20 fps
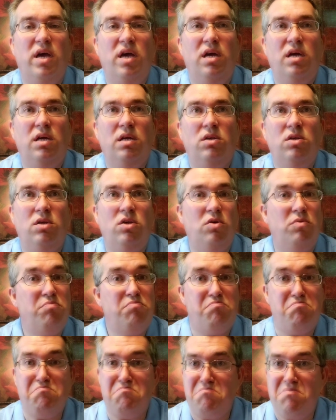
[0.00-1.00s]
and you
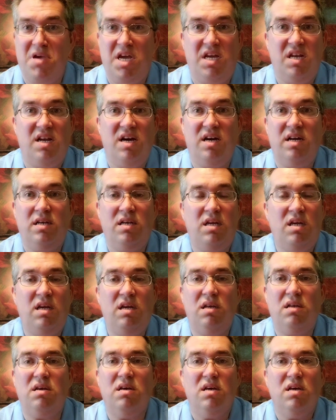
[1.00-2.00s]
may not
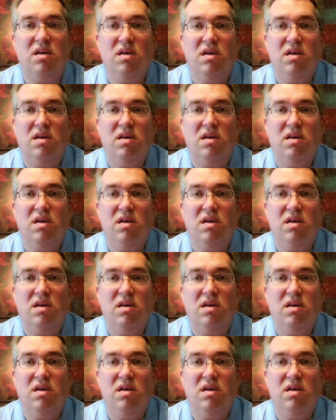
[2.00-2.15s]
need